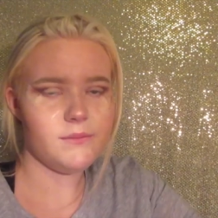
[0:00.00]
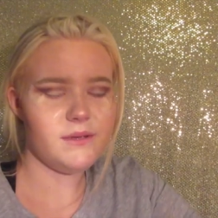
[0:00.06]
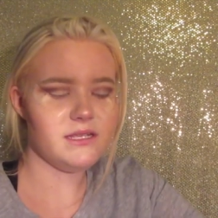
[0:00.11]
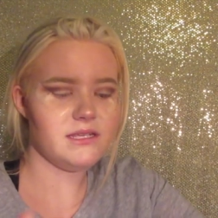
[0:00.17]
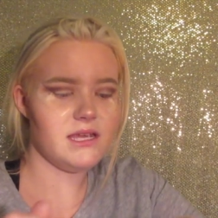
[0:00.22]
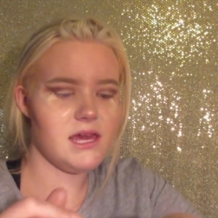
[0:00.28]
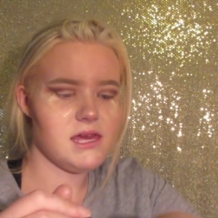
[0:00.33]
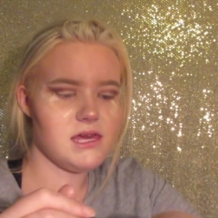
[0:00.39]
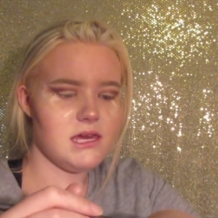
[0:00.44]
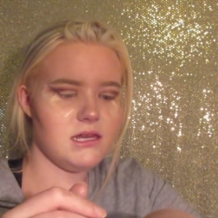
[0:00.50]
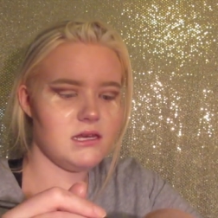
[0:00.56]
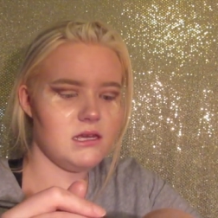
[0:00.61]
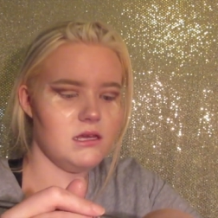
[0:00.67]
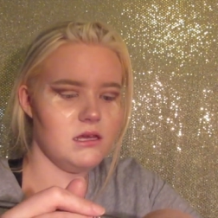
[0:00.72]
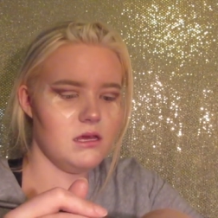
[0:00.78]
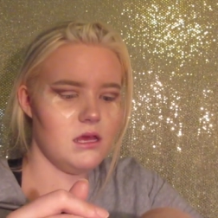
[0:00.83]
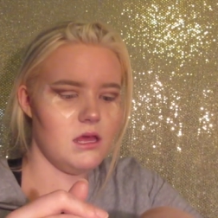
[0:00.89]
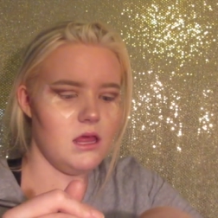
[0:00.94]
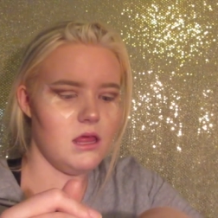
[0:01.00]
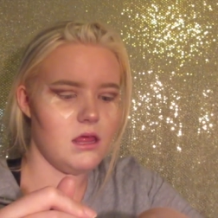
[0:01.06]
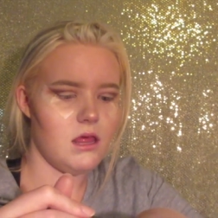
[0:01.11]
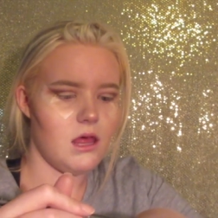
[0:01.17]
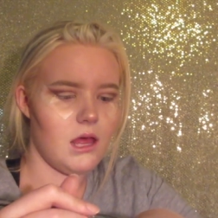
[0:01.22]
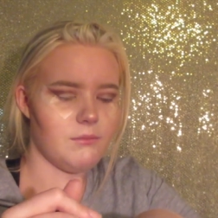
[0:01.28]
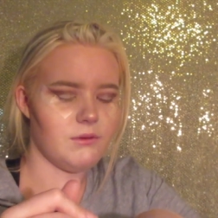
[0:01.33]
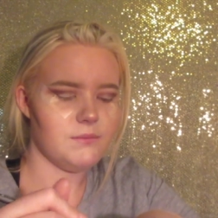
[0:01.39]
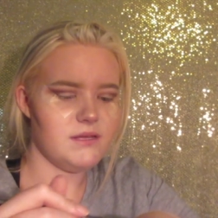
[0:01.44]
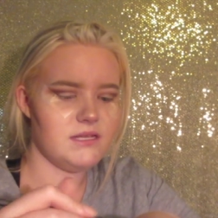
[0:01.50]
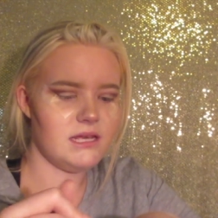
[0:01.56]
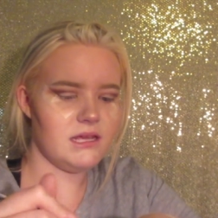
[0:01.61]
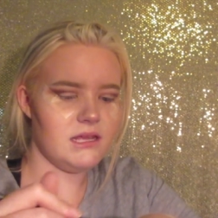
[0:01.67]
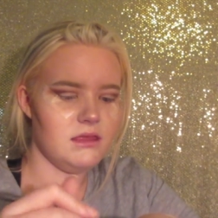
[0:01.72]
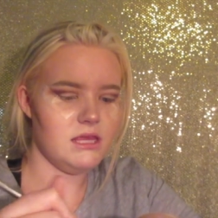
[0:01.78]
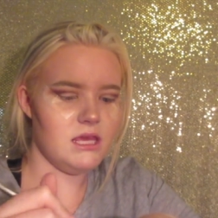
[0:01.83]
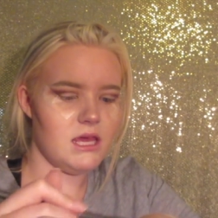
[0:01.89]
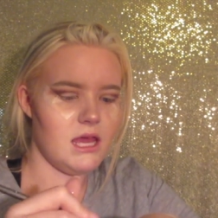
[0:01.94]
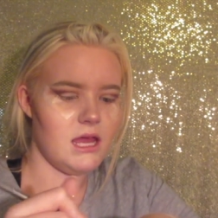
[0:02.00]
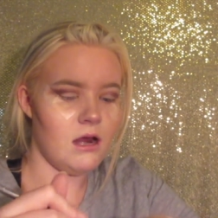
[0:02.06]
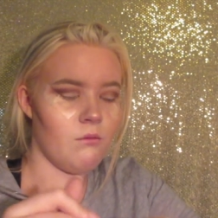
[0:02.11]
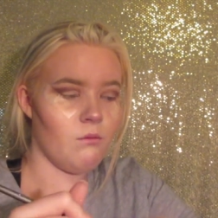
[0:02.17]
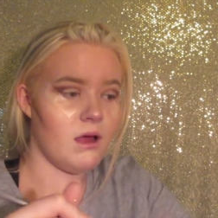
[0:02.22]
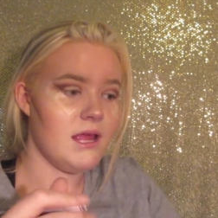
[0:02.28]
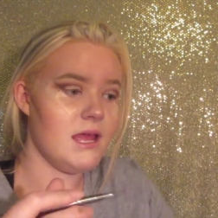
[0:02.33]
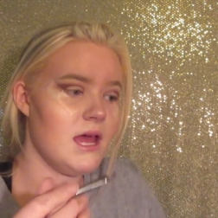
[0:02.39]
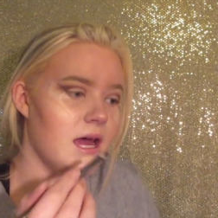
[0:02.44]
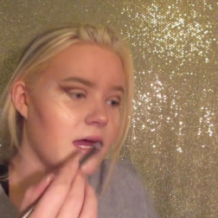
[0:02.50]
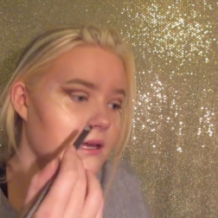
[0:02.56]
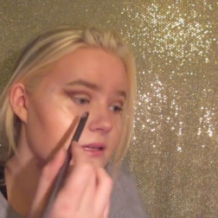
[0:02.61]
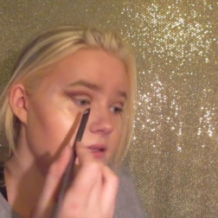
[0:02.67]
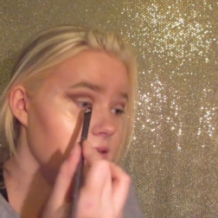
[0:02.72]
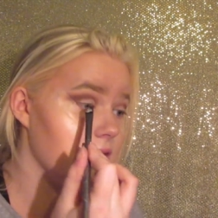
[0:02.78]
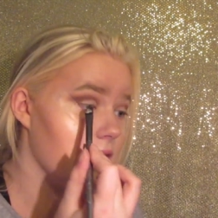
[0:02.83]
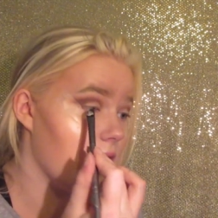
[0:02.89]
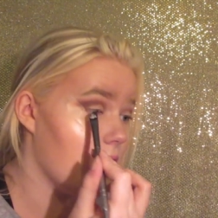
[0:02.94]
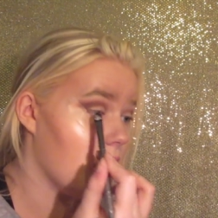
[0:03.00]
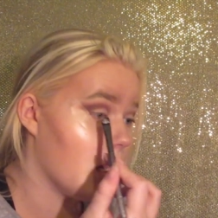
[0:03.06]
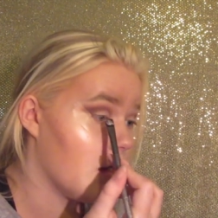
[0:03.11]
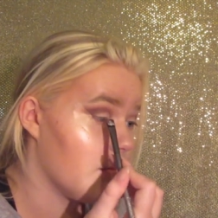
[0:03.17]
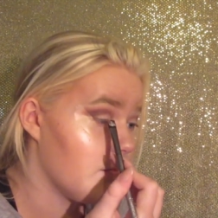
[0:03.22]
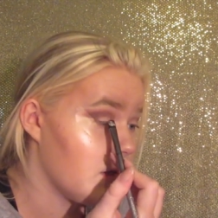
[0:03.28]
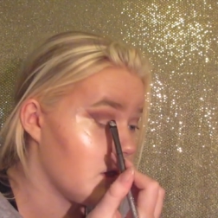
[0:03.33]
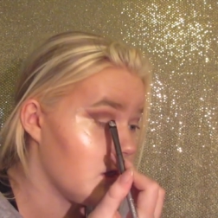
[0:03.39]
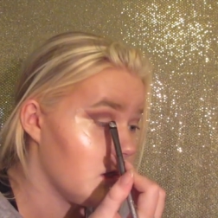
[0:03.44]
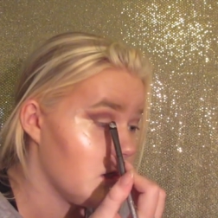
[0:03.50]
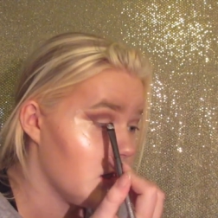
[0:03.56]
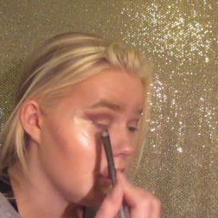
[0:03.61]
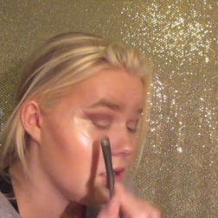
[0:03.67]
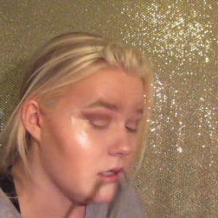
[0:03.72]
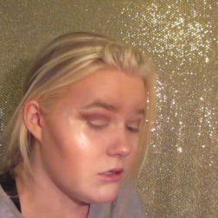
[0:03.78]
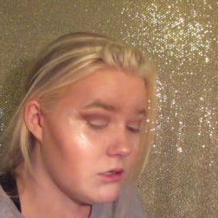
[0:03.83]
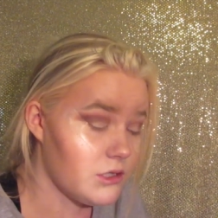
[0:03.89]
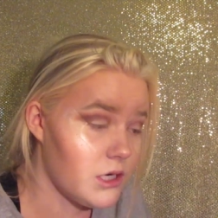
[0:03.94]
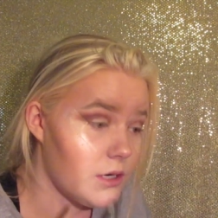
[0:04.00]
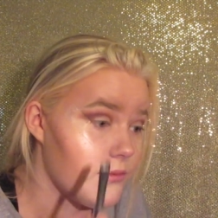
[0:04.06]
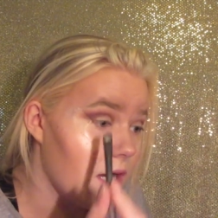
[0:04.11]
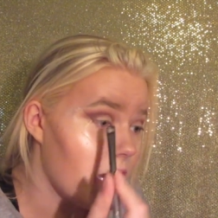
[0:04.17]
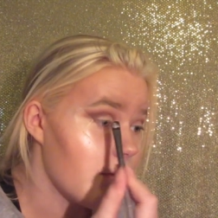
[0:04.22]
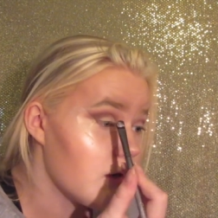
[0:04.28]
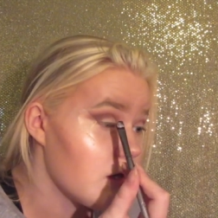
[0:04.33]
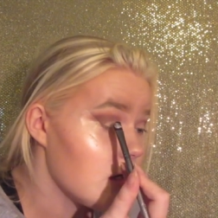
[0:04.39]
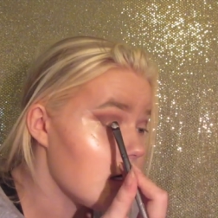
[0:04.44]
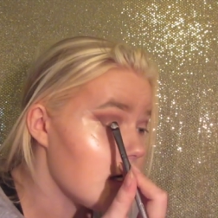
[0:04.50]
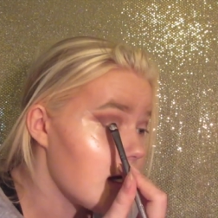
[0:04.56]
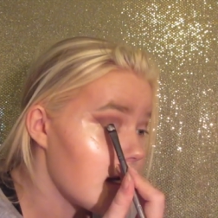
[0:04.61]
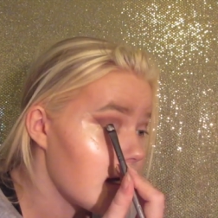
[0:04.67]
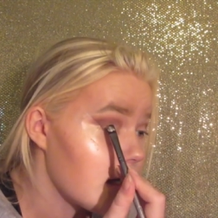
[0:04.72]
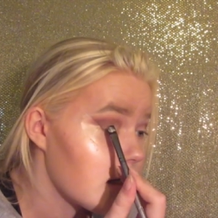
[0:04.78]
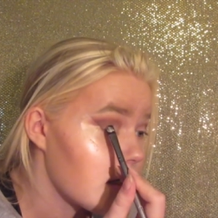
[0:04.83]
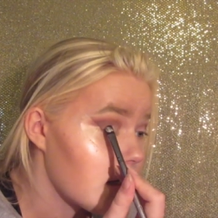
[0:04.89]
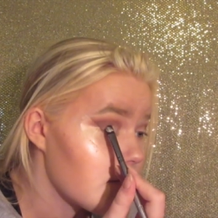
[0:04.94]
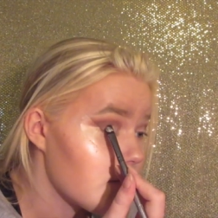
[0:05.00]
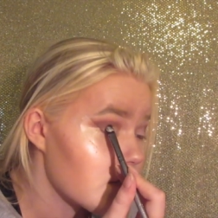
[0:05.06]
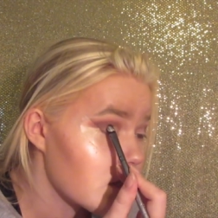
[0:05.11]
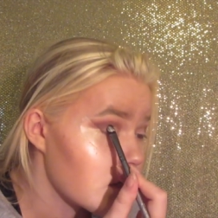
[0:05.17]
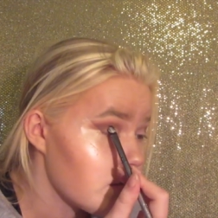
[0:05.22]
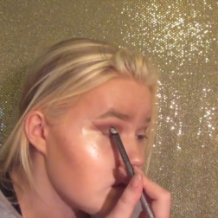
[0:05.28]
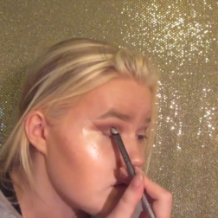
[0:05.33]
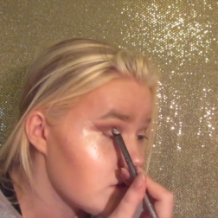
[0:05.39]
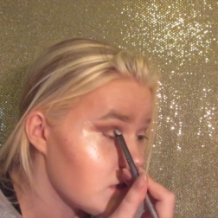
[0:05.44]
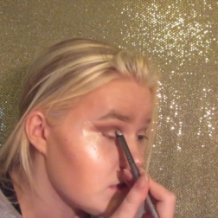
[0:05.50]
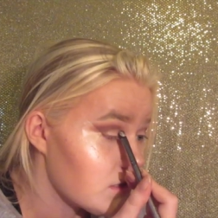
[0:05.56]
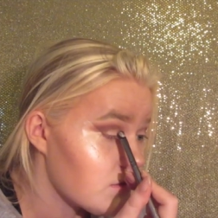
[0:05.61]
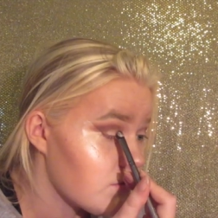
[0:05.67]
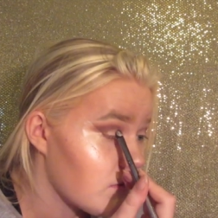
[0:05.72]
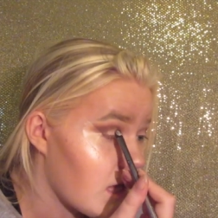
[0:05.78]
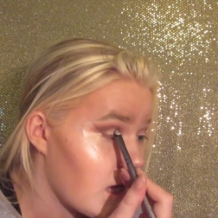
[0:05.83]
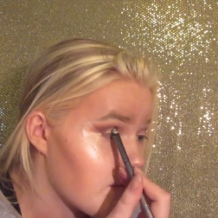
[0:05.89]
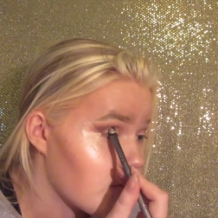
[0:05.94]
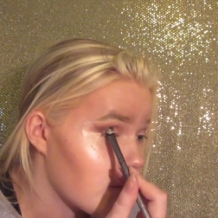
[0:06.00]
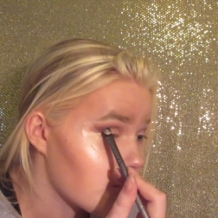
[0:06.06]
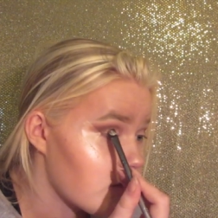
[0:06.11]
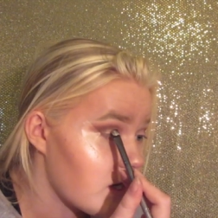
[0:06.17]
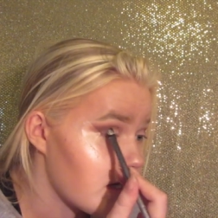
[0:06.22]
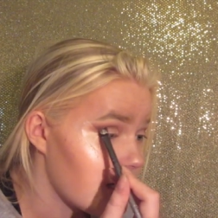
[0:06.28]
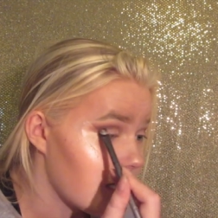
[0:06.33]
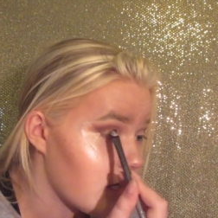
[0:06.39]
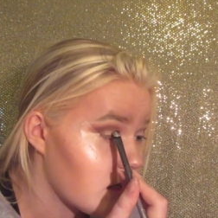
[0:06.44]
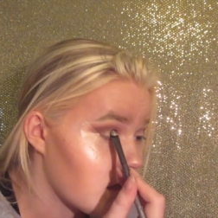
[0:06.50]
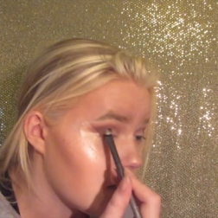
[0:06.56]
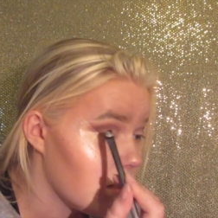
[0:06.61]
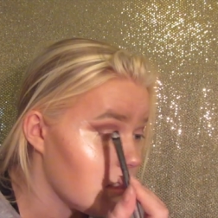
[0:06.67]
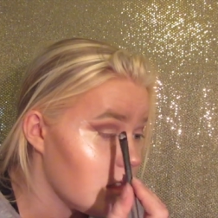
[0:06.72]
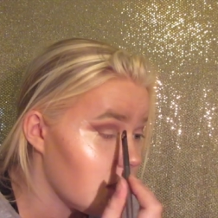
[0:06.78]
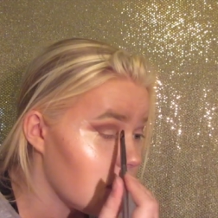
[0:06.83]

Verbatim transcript: gonna be taking, I'm gonna be taking the NYX um, glitter primer, and I'm just gonna be using this flat brush right here.